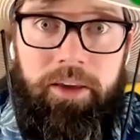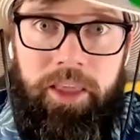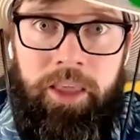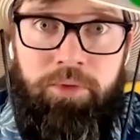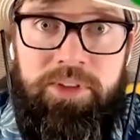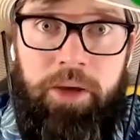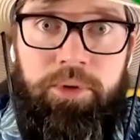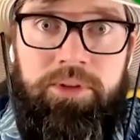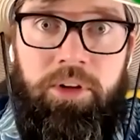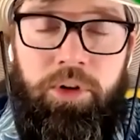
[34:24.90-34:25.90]
he was
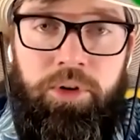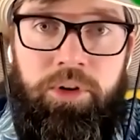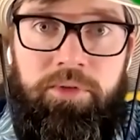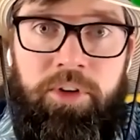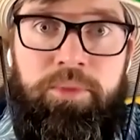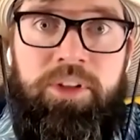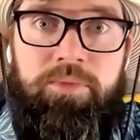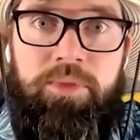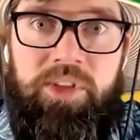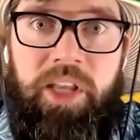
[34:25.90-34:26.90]
able to learn from his
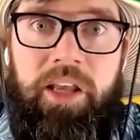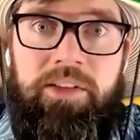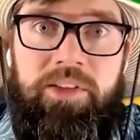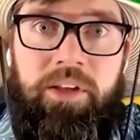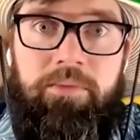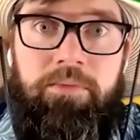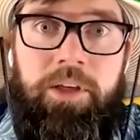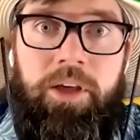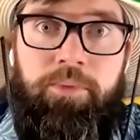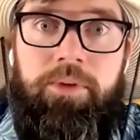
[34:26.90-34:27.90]
mistakes and
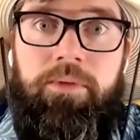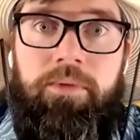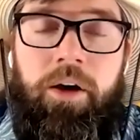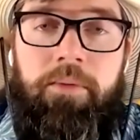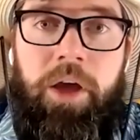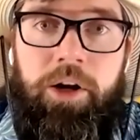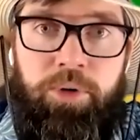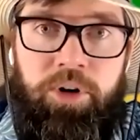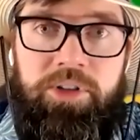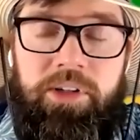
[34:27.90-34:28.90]
become a better
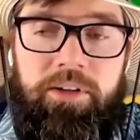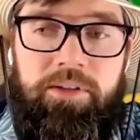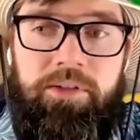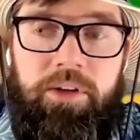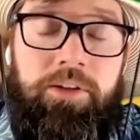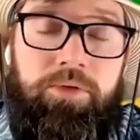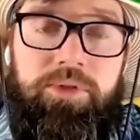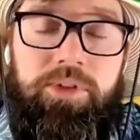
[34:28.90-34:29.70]
person as a